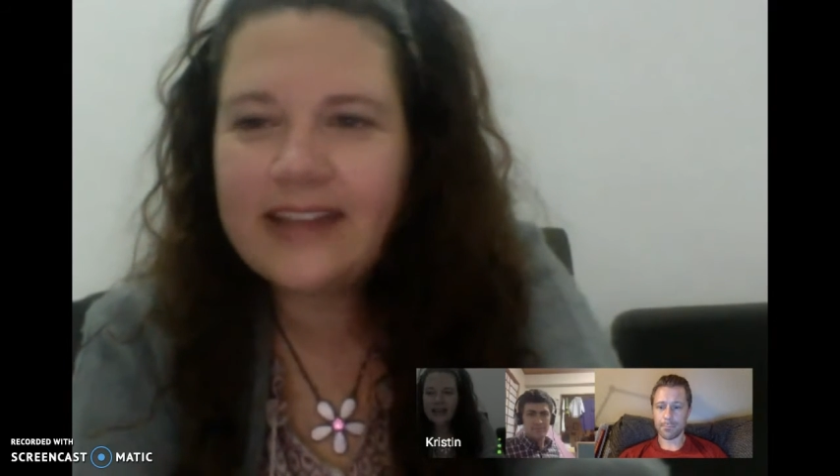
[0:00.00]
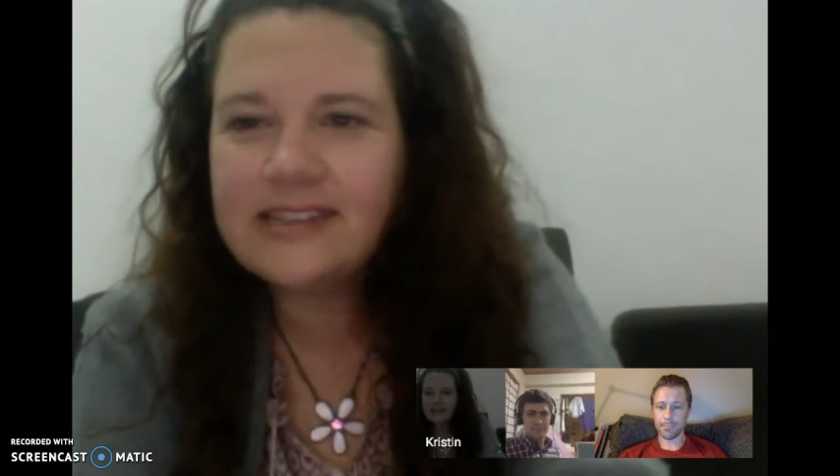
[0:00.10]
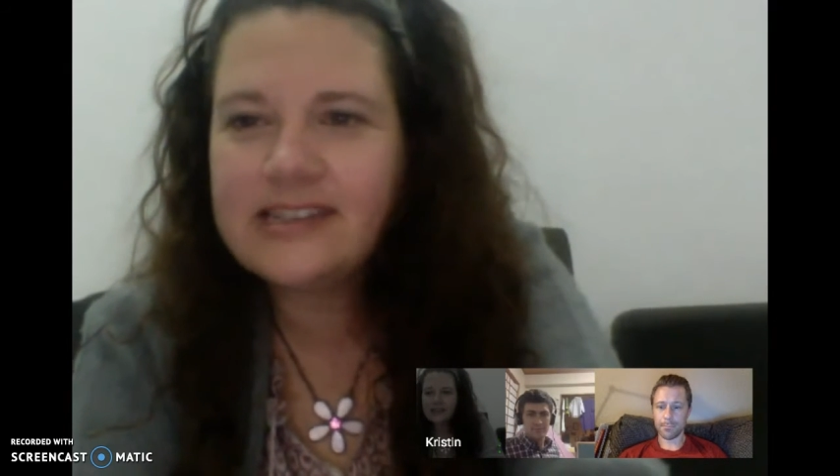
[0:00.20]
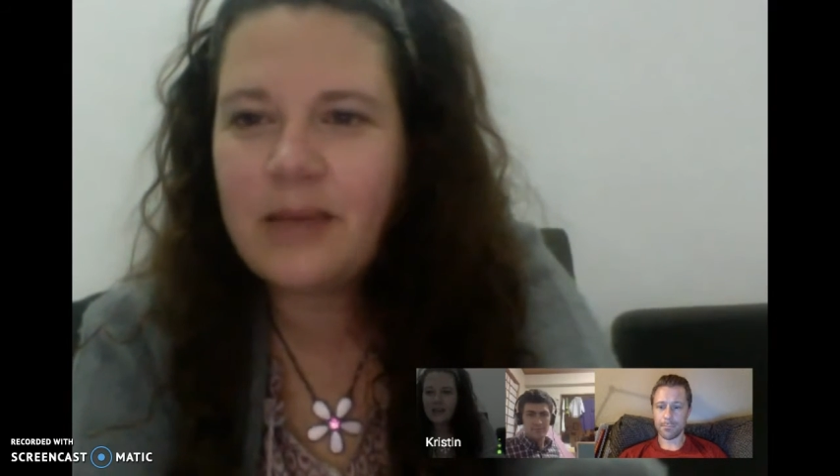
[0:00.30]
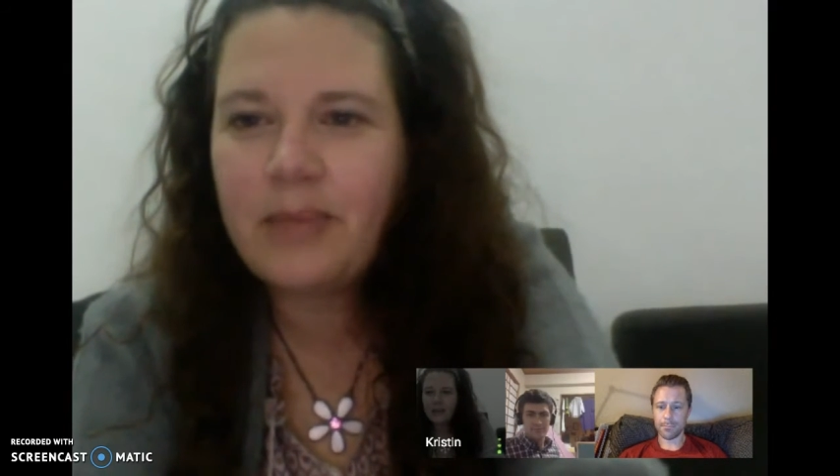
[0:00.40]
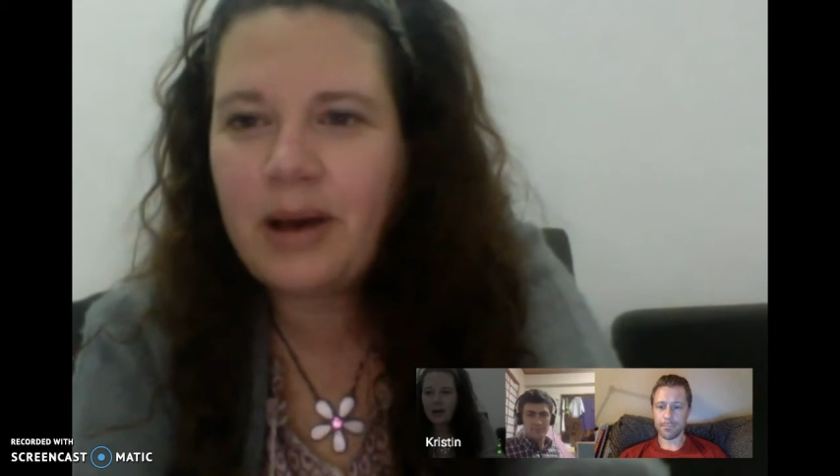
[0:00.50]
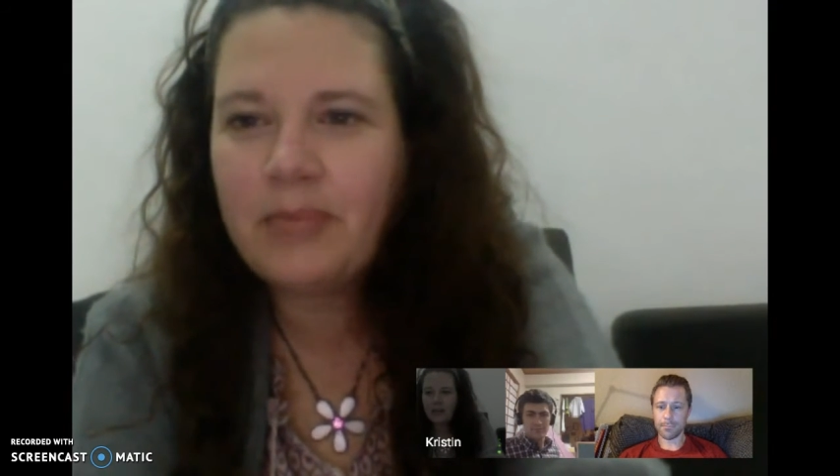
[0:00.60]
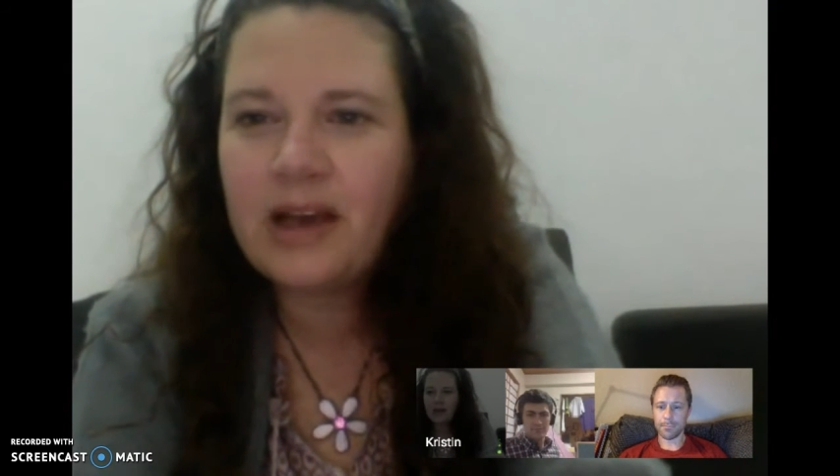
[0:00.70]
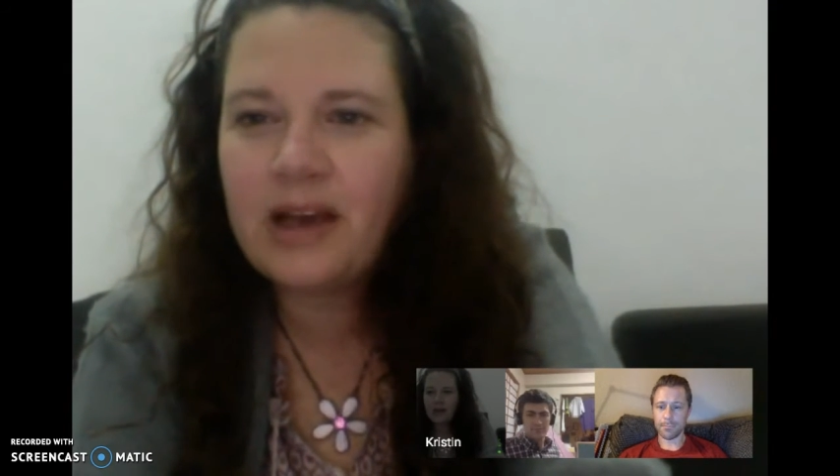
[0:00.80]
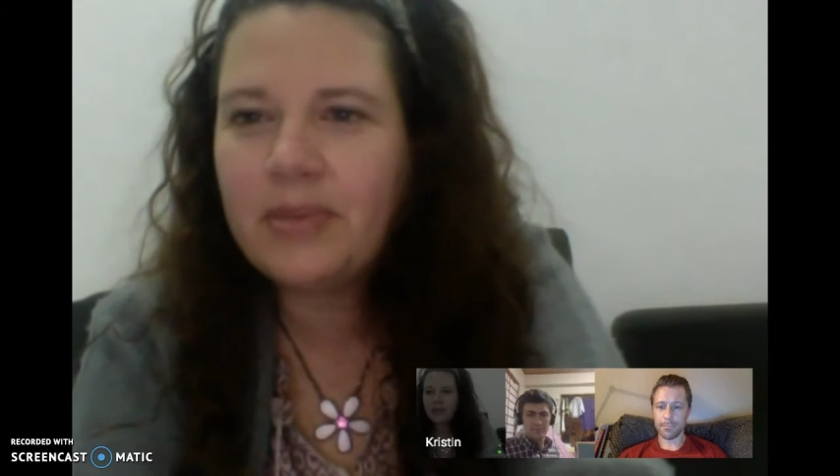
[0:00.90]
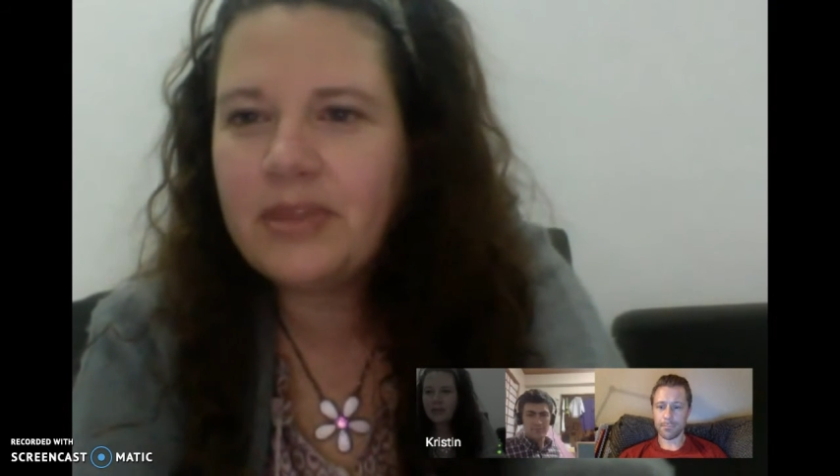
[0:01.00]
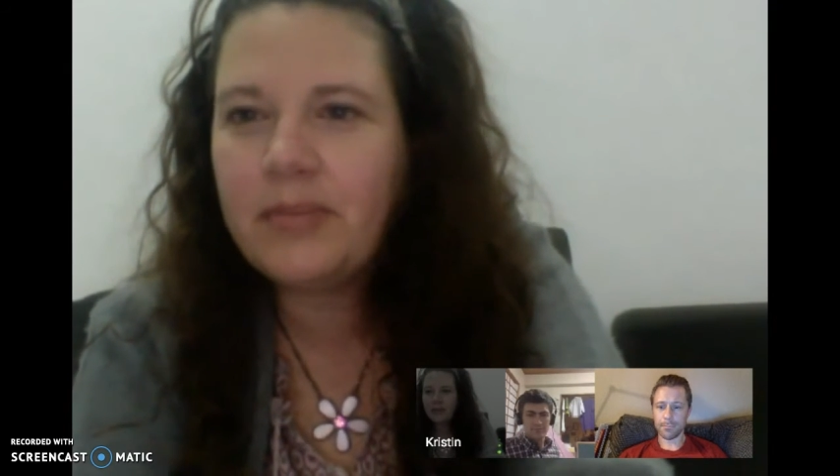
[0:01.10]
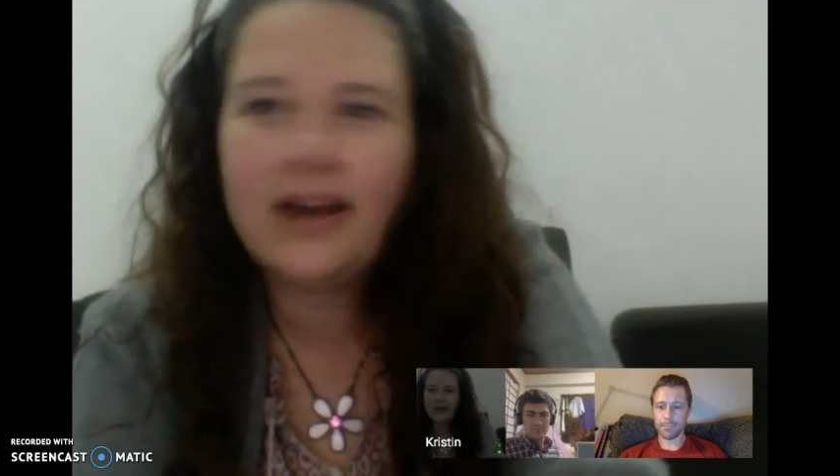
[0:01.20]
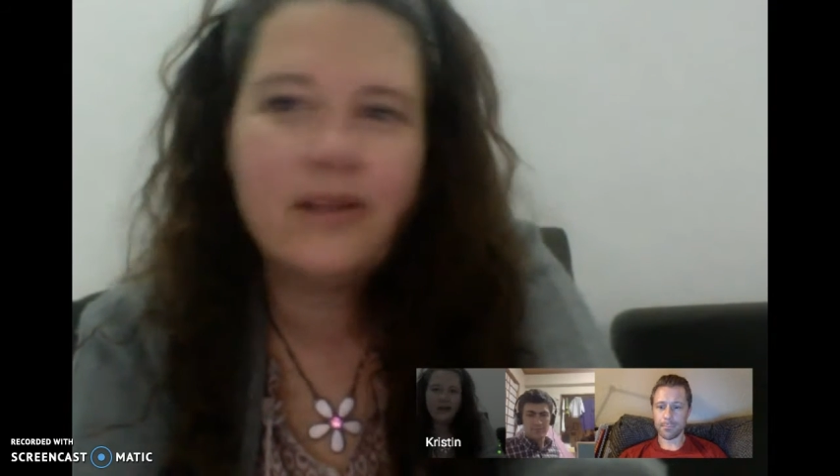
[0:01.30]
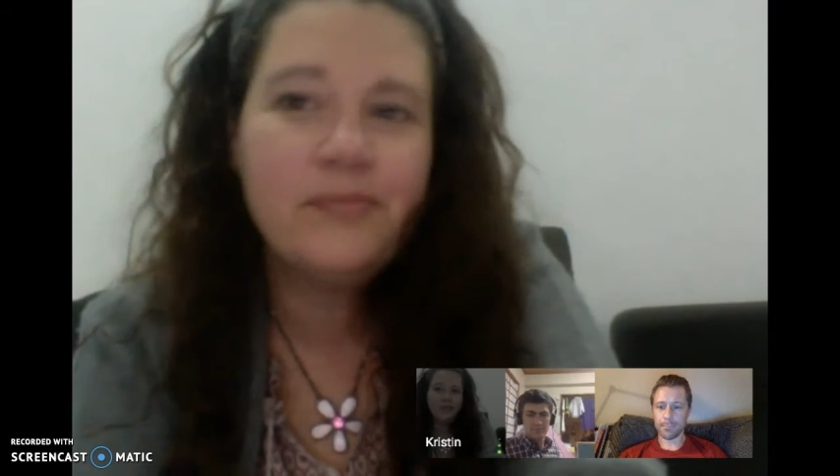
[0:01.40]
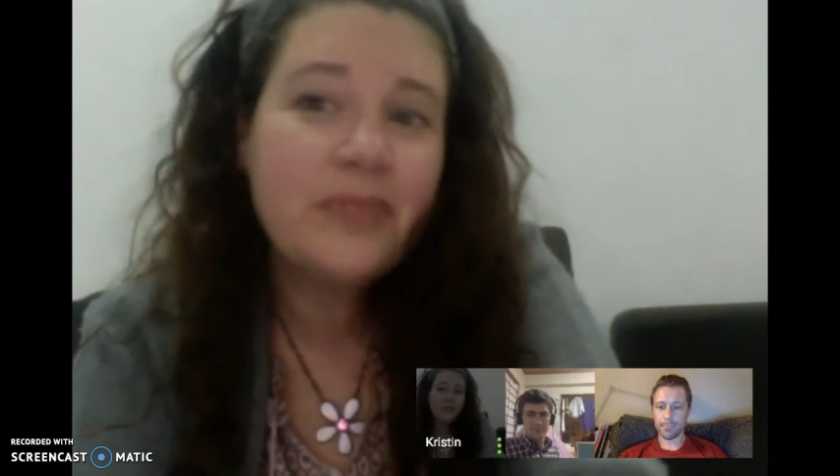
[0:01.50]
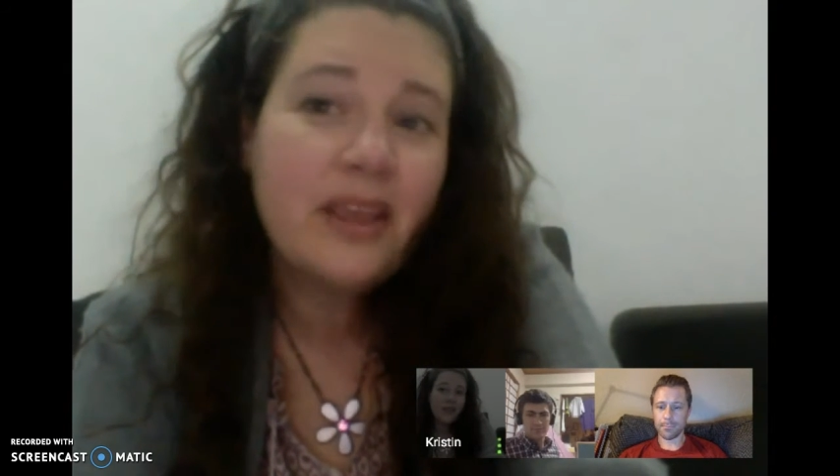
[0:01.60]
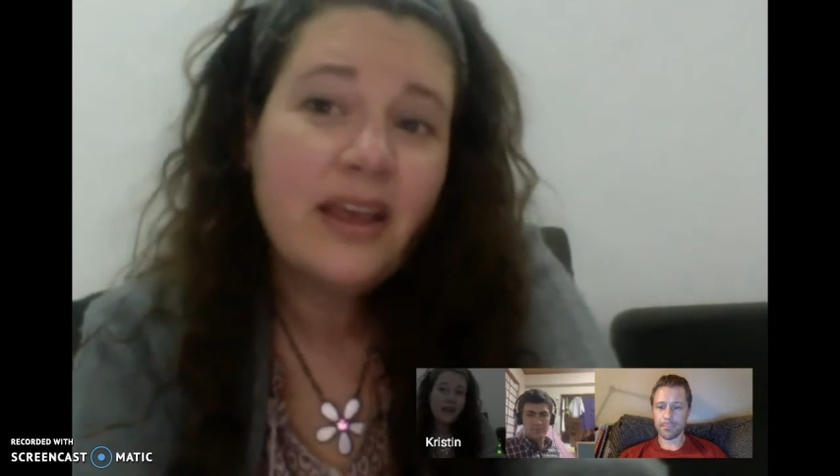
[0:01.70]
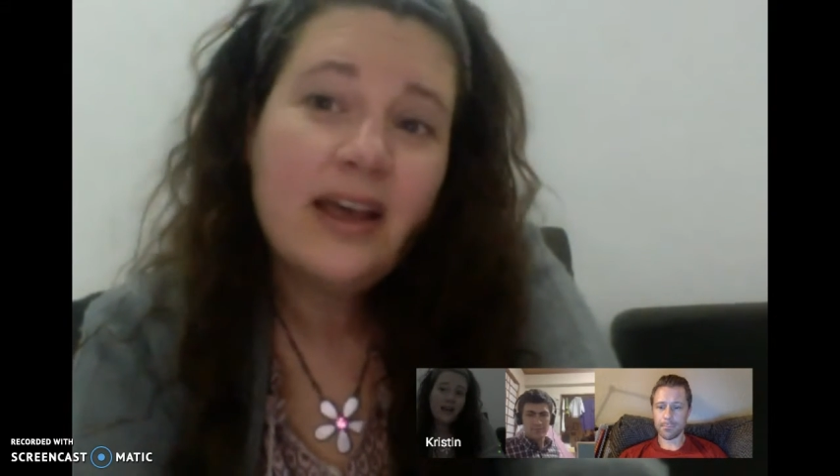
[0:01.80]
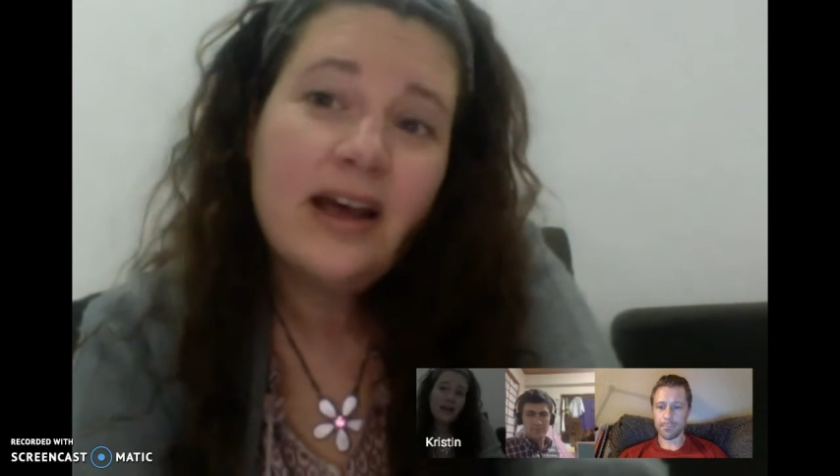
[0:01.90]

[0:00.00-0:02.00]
ads kept popping up at the bottom.